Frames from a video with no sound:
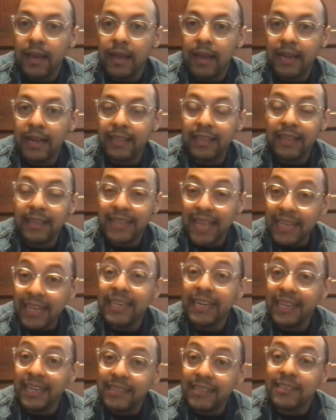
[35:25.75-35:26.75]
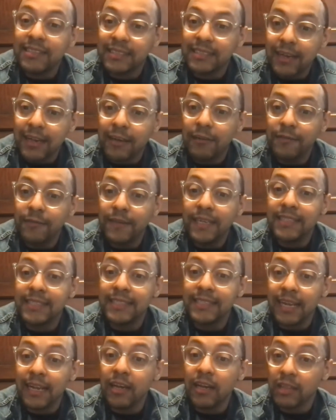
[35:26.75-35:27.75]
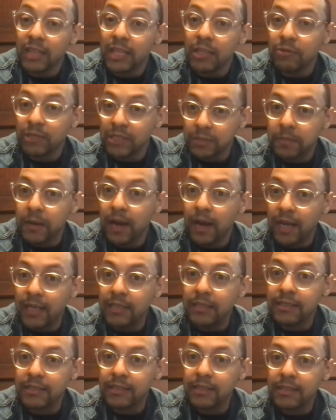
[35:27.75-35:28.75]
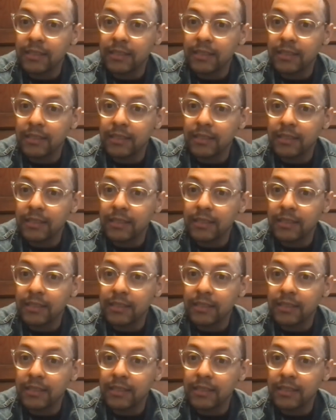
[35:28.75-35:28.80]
I think that in itself is a healthy response.